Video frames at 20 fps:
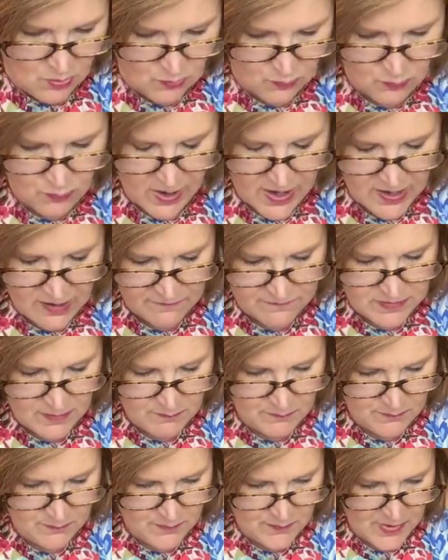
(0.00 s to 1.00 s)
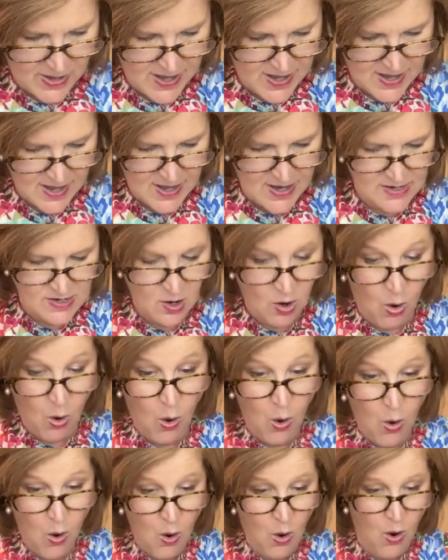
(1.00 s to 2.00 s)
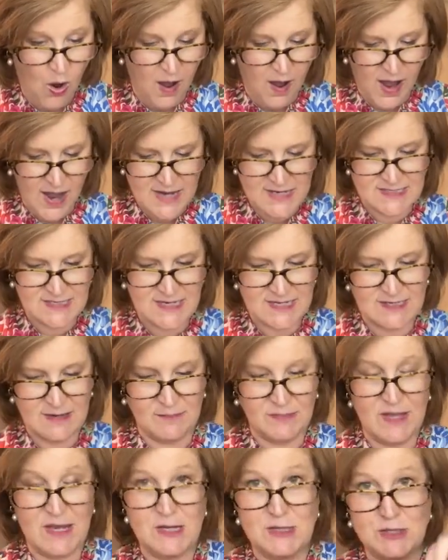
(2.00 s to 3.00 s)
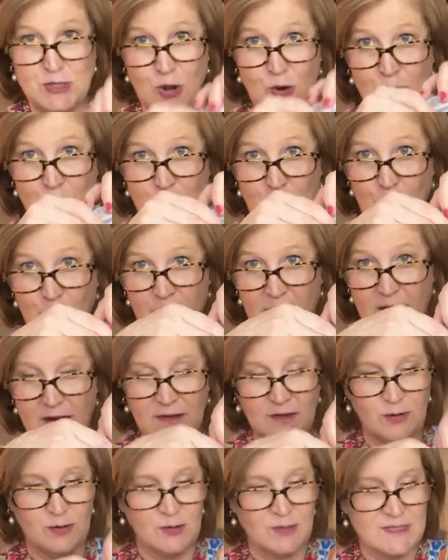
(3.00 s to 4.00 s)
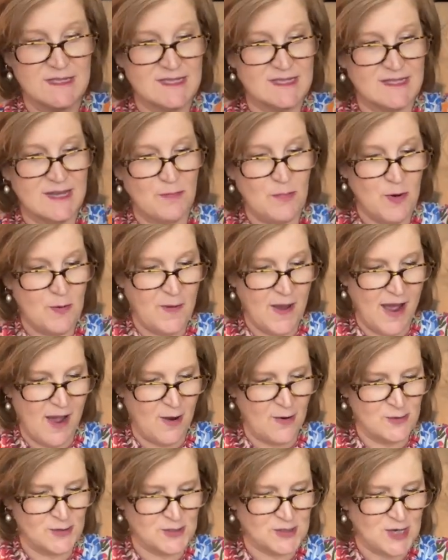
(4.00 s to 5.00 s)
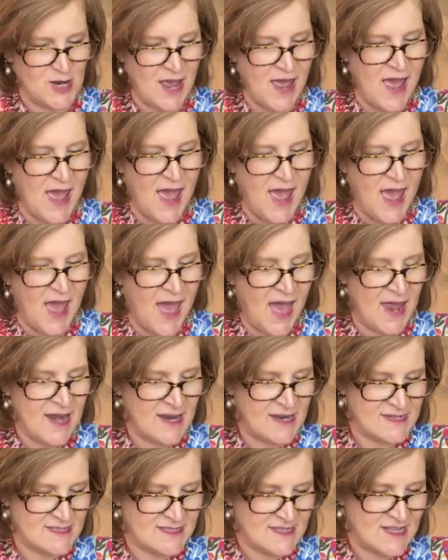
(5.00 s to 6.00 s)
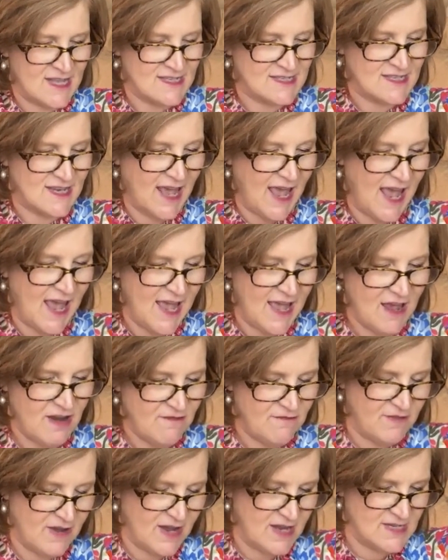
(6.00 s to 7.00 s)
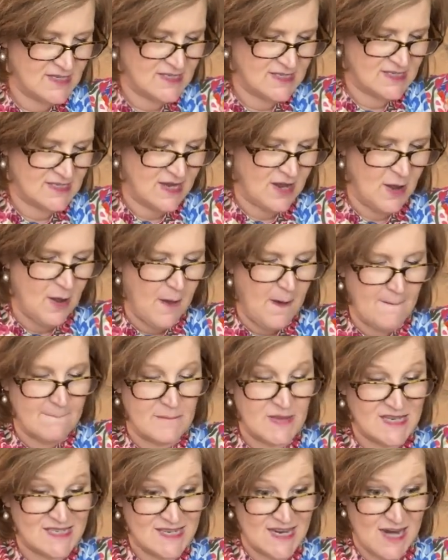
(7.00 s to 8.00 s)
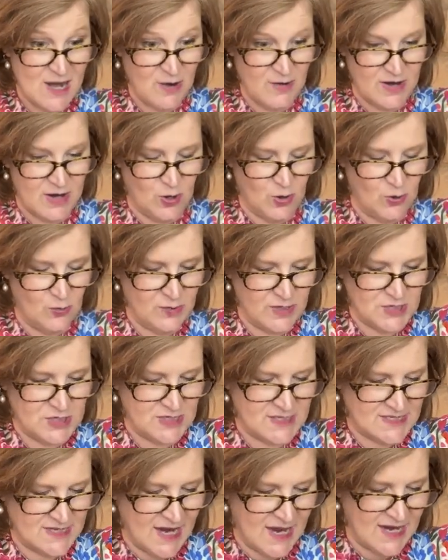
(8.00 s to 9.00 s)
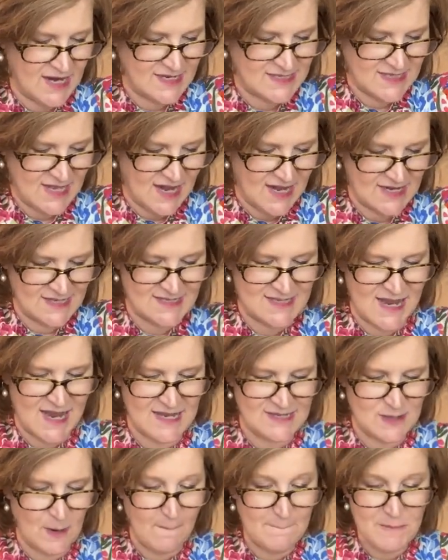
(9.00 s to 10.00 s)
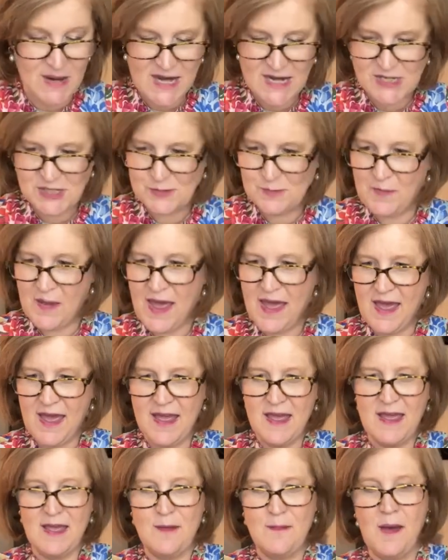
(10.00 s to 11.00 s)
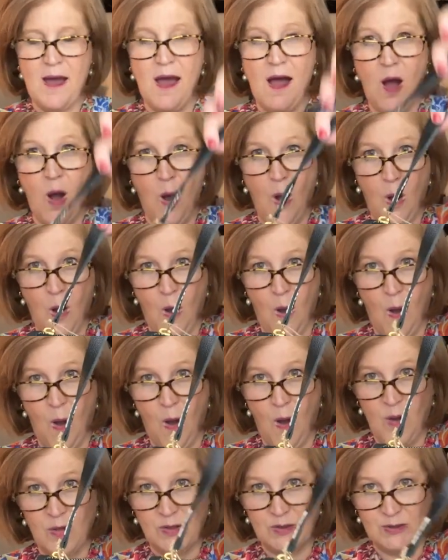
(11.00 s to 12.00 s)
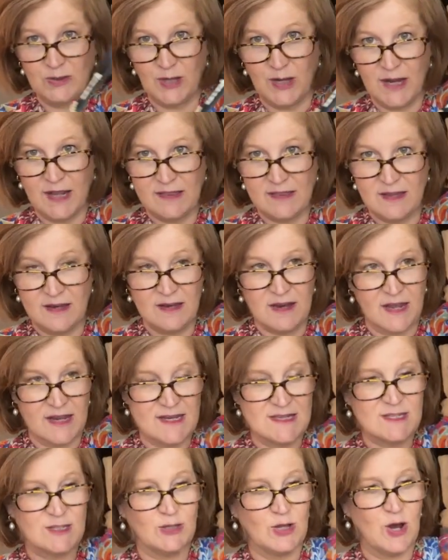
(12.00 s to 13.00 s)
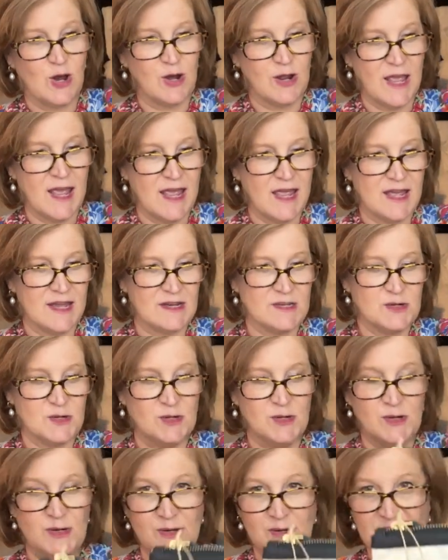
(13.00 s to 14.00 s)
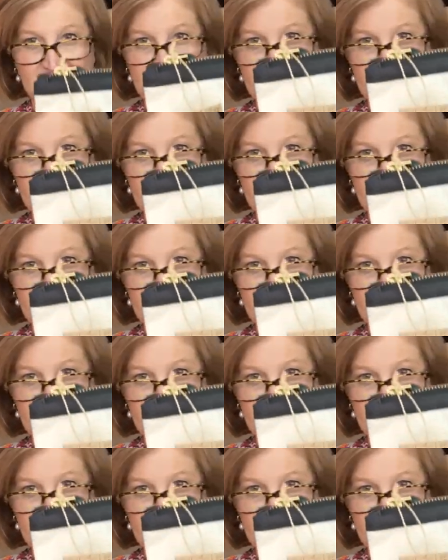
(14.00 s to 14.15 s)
right off the bat. Oh, I see something so cute. We got a little zipper pouch, and it's this canvas material, which is nice, and it says Beach Babe. Look at the nice long handle.